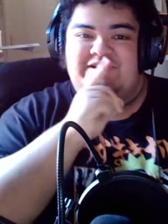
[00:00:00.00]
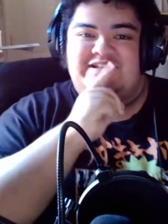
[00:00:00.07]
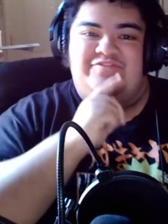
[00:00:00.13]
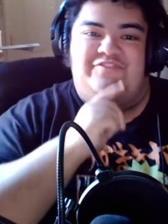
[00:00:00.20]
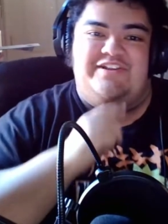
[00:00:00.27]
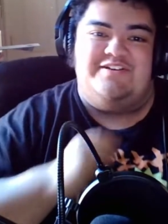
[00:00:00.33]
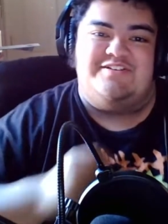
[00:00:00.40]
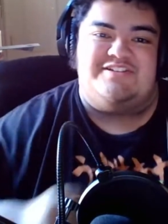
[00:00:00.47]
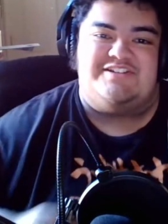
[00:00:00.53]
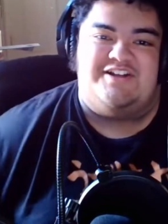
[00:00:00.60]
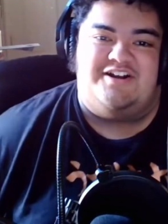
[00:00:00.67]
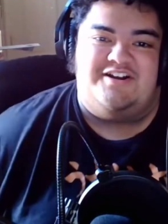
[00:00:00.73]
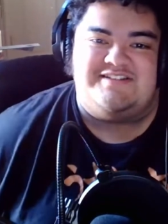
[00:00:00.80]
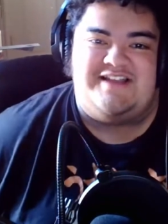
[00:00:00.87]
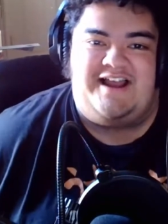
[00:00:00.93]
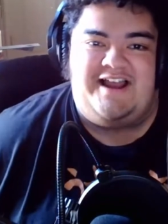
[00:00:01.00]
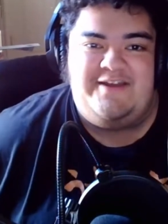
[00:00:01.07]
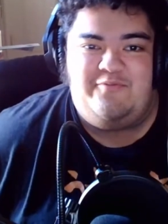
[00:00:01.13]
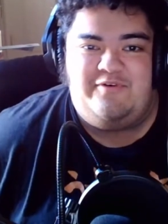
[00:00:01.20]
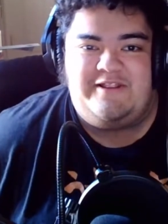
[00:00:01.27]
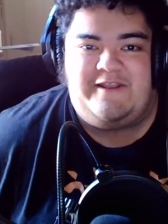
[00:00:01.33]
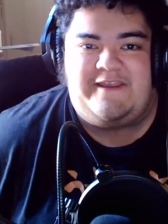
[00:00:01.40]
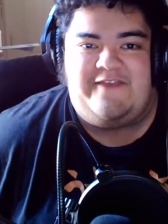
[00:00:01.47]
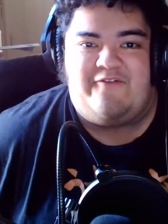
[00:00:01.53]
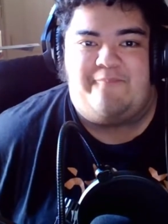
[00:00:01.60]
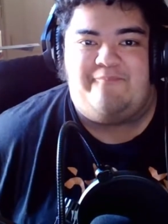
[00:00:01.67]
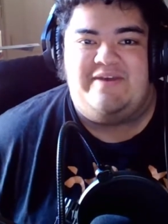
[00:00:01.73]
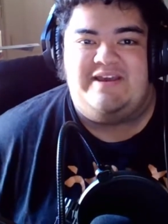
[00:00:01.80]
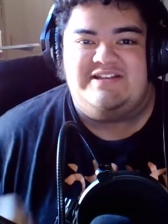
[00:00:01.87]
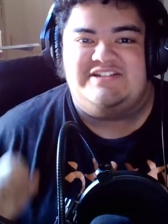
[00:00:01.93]
this video starts, I want to give a
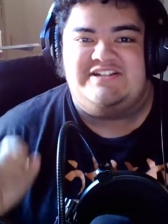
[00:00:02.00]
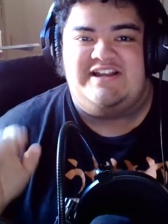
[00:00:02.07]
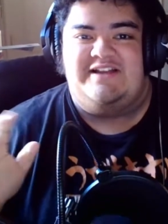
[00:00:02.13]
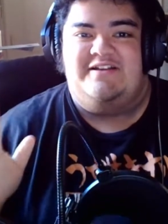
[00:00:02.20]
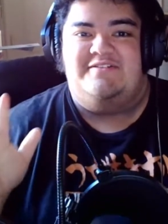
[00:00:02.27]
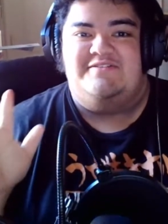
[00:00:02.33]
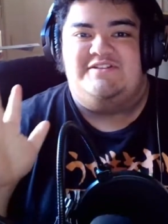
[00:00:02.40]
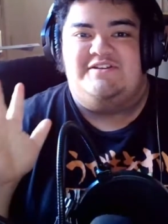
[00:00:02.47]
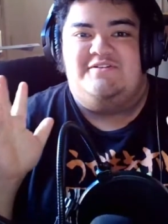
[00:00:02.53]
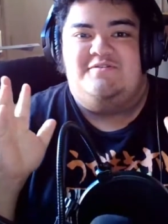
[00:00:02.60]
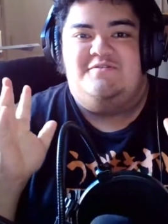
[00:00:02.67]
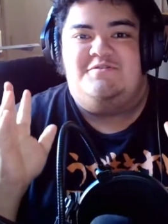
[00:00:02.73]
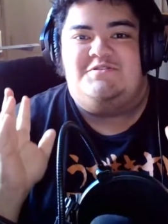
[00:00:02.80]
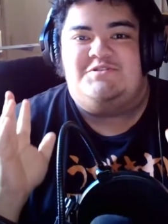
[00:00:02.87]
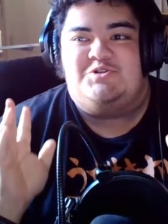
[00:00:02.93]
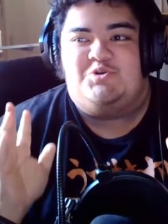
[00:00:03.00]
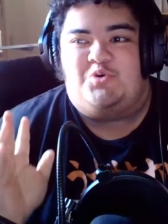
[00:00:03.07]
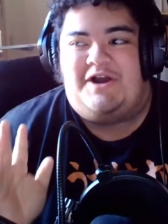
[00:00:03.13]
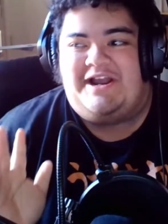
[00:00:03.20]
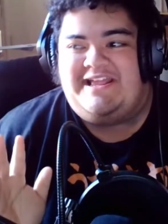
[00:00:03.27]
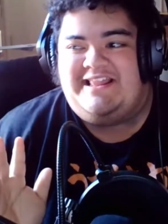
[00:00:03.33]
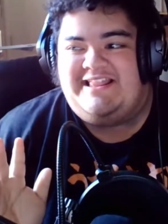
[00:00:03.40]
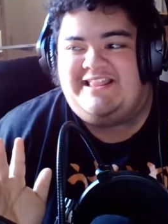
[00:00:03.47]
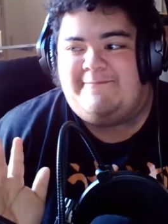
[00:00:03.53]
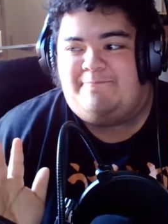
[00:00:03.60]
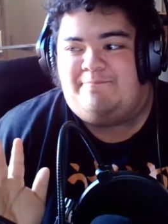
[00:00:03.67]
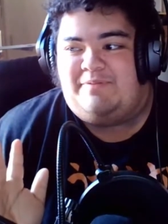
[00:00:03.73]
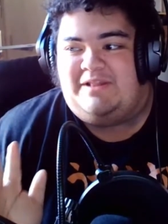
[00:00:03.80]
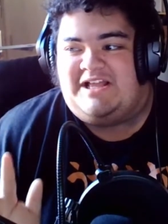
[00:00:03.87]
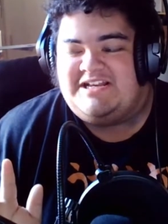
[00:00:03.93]
big shout out to
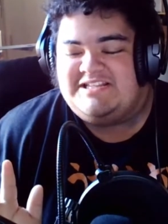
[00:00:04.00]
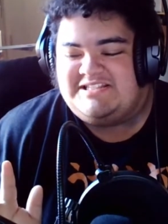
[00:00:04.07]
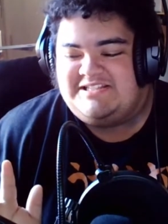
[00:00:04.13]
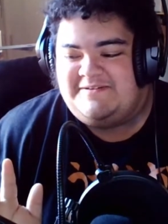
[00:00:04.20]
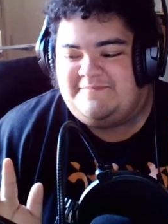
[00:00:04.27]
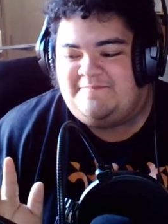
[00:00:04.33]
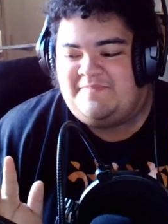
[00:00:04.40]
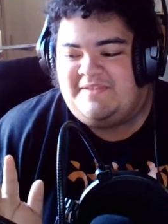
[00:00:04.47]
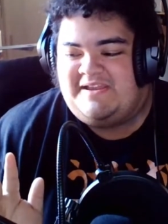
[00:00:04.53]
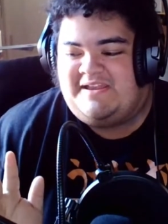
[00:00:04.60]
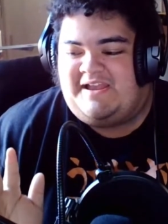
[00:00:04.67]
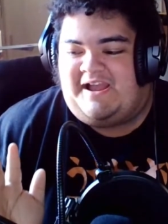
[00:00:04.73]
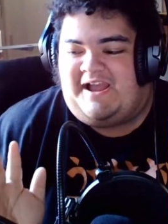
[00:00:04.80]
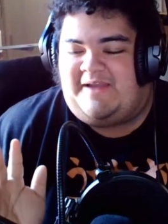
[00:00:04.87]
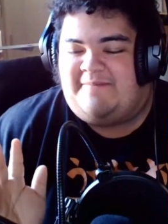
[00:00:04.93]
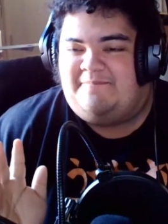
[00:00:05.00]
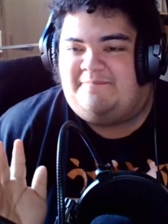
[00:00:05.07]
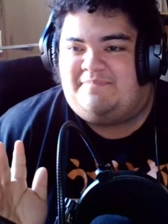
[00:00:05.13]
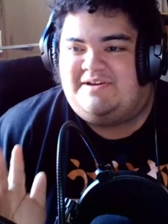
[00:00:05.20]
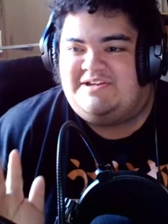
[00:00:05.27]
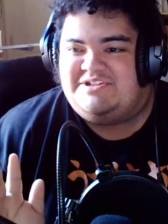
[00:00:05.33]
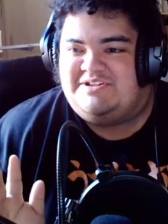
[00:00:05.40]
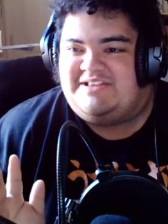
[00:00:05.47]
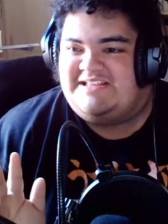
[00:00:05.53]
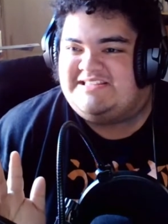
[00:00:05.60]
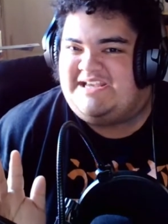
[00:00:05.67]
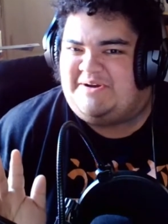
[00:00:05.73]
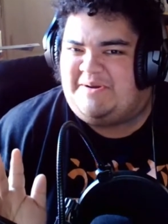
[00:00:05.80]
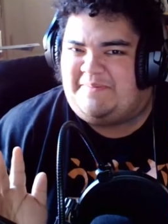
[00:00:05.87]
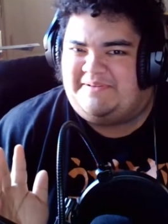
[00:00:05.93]
Twelsaloom Blossom. I'm pretty sure
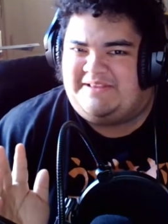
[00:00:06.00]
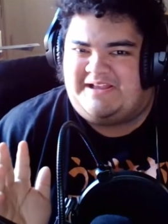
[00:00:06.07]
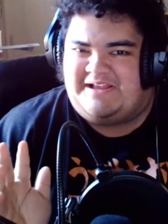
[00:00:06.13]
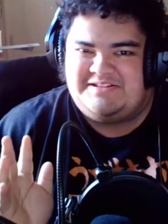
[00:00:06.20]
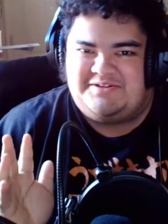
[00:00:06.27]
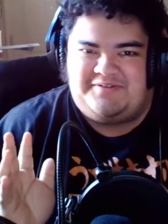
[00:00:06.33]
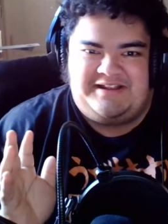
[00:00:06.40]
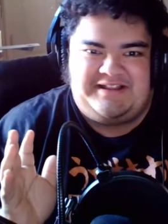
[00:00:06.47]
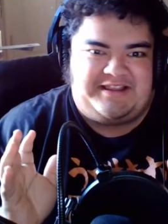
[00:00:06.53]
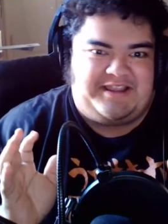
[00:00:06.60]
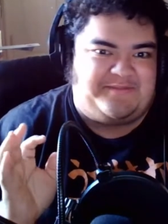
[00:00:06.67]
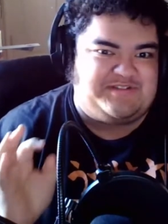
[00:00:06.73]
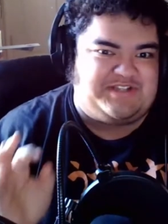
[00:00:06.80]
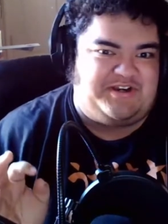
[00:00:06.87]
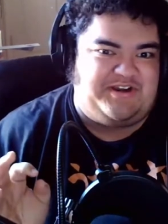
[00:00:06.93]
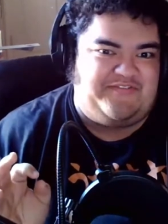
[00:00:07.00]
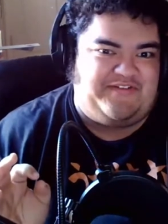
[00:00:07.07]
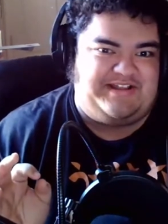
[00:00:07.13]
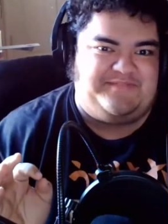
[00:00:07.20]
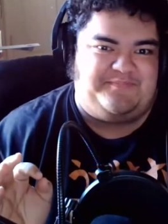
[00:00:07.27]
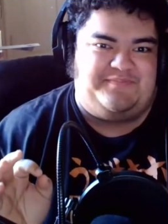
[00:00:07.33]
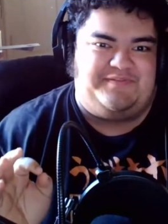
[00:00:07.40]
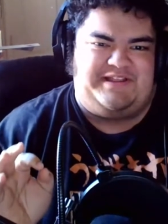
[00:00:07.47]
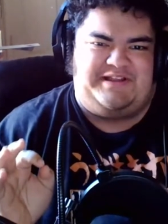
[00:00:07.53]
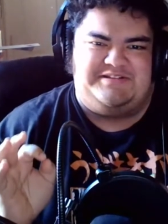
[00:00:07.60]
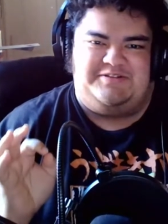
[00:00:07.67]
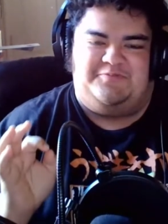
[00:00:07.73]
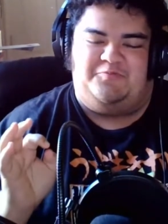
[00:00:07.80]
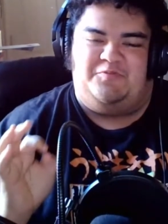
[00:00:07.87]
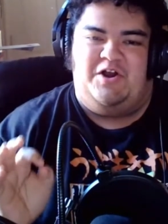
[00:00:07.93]
that's how I pronounce it right, and I'm sorry if I
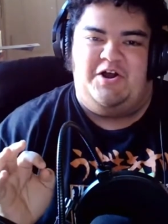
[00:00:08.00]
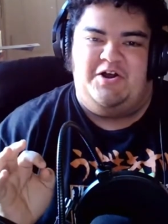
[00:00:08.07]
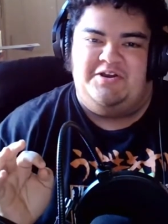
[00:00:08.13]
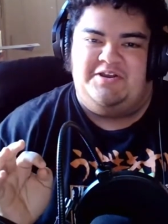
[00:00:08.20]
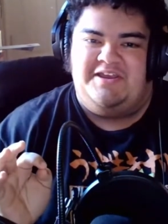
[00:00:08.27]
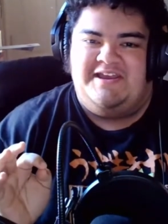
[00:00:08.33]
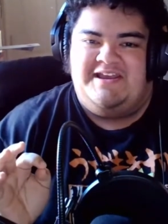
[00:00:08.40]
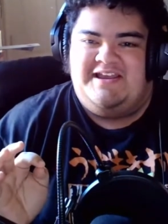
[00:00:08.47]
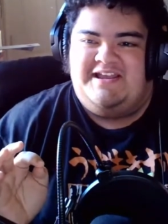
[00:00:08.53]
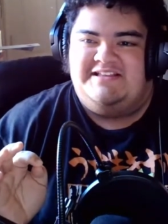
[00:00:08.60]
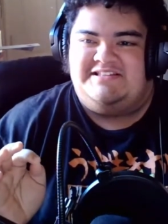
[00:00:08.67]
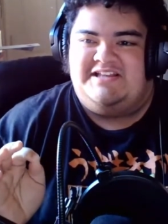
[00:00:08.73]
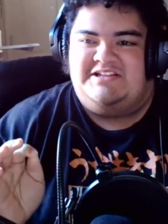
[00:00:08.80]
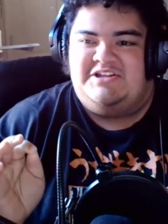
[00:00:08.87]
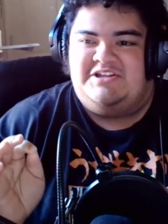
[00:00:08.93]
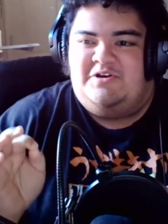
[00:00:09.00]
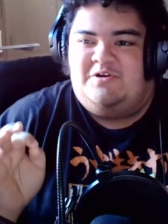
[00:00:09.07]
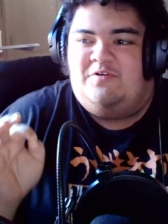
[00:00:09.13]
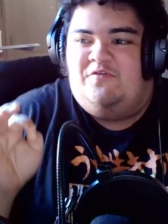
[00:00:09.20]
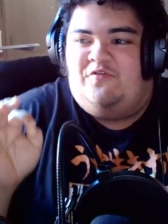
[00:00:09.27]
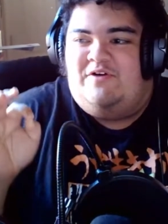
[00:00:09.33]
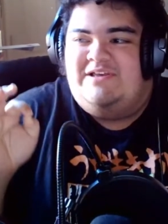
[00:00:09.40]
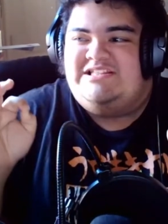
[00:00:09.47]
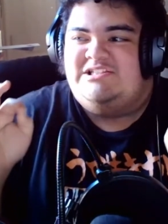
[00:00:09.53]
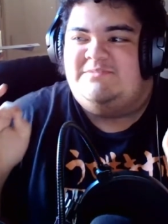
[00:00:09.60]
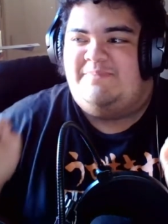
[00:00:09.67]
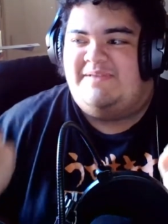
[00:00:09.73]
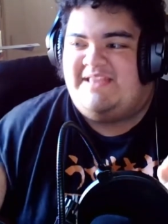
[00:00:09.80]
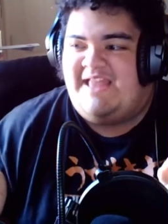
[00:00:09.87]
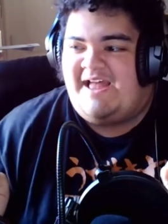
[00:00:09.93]
pronounce it wrong. It says, who
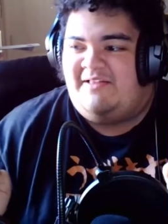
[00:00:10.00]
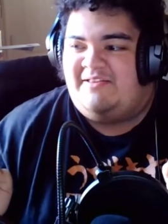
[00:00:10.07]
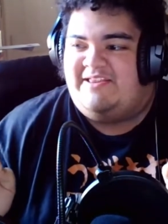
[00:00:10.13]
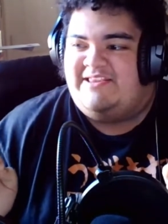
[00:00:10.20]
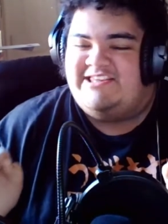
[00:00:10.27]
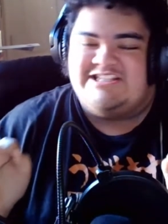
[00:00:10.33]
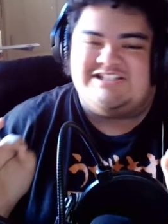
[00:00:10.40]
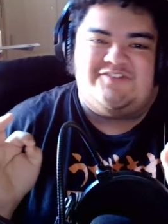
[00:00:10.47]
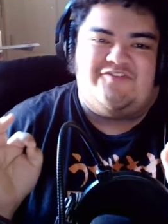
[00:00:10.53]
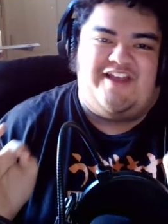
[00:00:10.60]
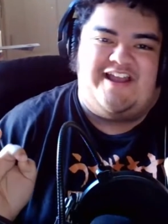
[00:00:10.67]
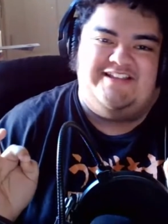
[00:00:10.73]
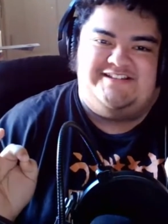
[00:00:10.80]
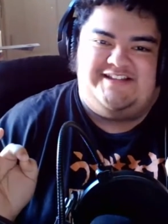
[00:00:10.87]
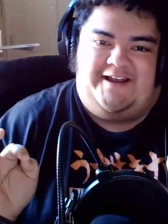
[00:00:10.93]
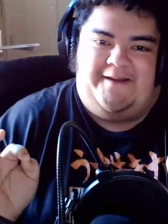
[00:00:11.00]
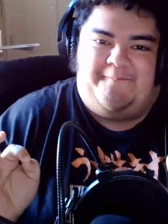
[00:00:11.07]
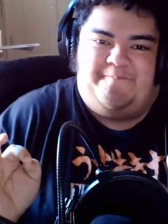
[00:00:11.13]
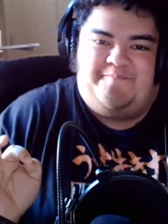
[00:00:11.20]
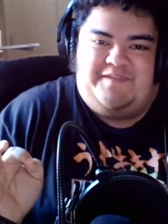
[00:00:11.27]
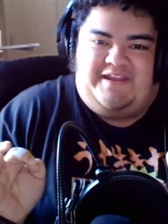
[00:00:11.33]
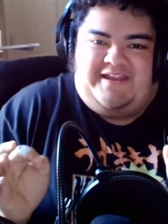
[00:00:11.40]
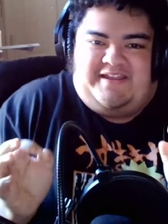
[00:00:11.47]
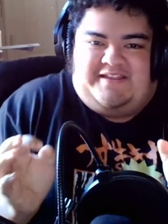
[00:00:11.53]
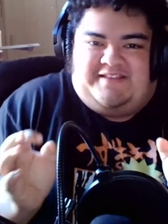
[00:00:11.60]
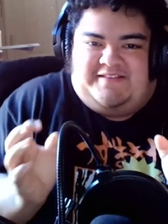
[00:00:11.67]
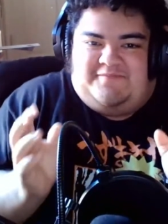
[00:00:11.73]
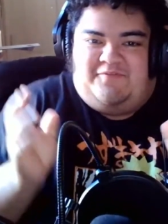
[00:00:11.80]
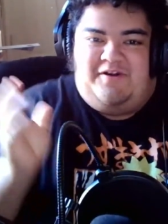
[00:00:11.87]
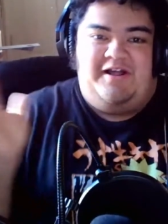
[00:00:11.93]
voiced Spinel in this fan dub.
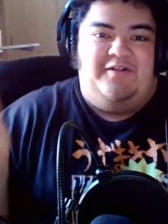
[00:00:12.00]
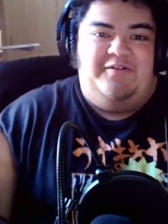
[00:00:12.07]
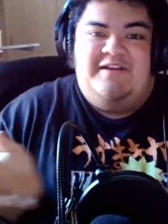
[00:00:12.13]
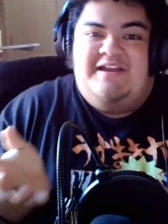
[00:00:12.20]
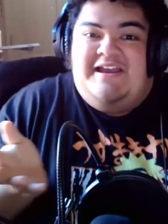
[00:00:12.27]
And, well,